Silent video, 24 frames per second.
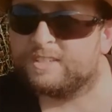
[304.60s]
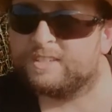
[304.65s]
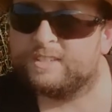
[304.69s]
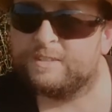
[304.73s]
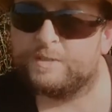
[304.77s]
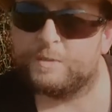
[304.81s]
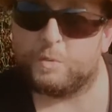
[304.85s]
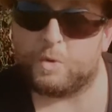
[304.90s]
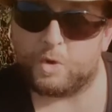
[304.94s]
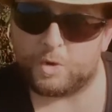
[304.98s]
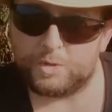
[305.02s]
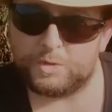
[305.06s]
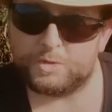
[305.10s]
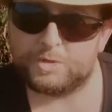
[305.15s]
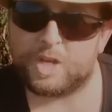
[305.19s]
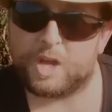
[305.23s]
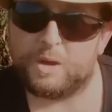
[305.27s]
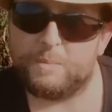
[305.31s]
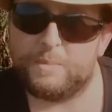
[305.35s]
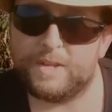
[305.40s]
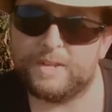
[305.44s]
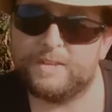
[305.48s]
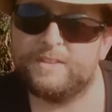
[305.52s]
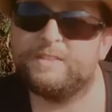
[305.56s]
the one who's
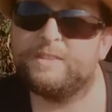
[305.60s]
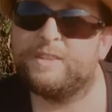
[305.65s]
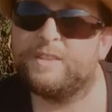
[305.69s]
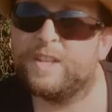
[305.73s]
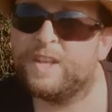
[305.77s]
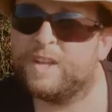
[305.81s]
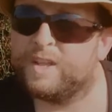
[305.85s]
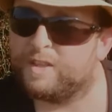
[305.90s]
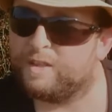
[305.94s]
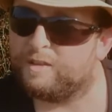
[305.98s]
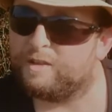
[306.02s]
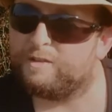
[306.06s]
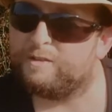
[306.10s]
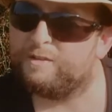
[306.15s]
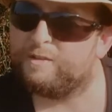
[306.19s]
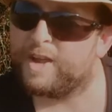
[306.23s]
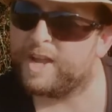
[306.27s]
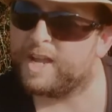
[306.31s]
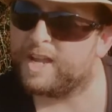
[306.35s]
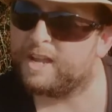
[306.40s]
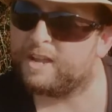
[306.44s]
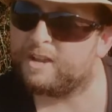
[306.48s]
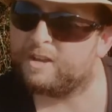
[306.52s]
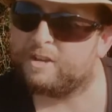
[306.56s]
coming, the
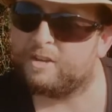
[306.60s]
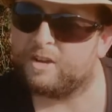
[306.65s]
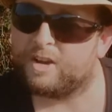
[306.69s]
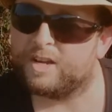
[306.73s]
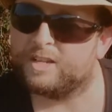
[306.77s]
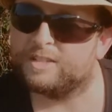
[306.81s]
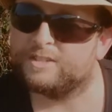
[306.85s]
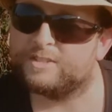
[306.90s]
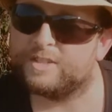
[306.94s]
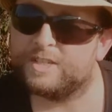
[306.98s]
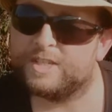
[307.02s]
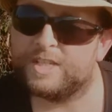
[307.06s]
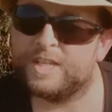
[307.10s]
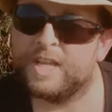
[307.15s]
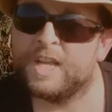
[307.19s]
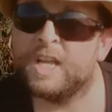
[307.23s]
fake Christ, the